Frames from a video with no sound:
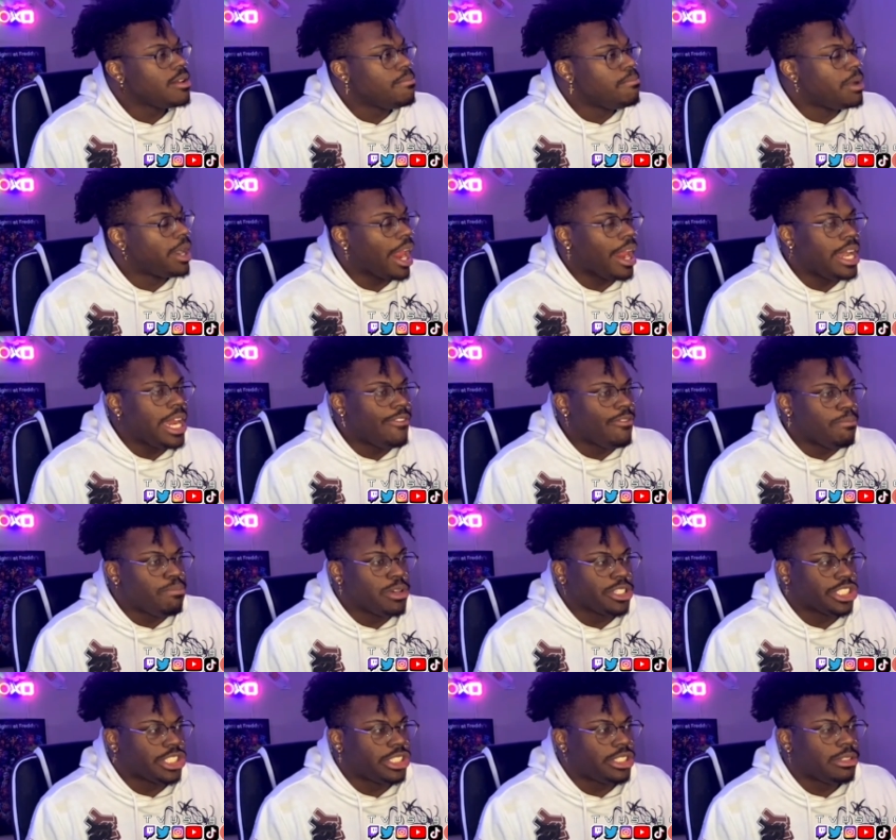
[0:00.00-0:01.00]
But he ain't even
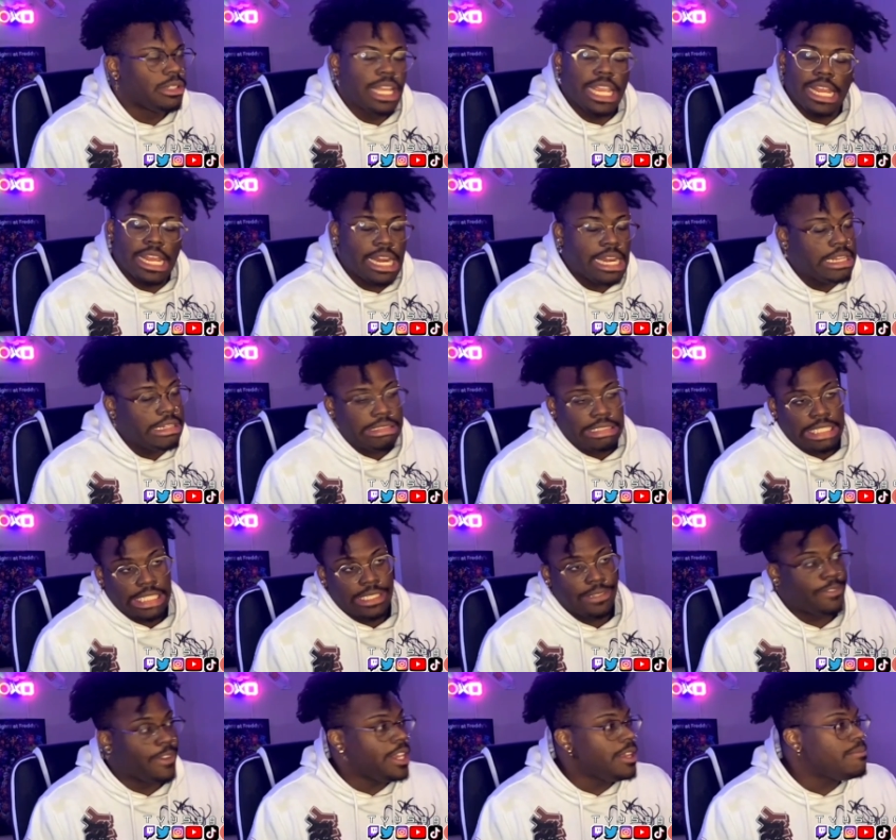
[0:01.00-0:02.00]
pushing. He ain't even six
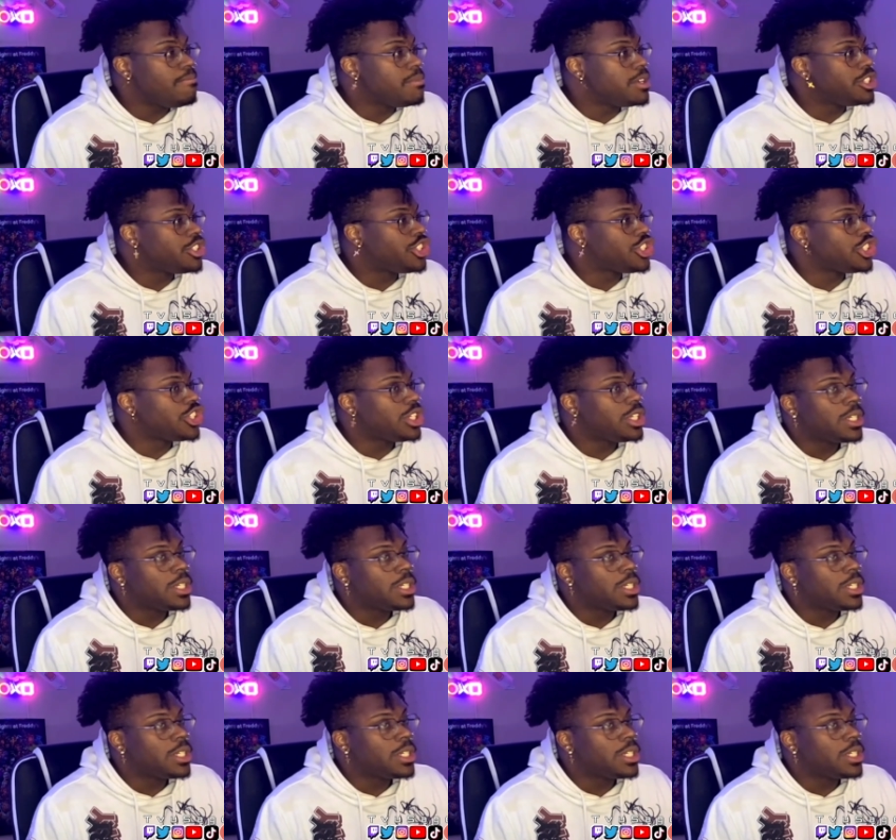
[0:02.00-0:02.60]
feet. But sure.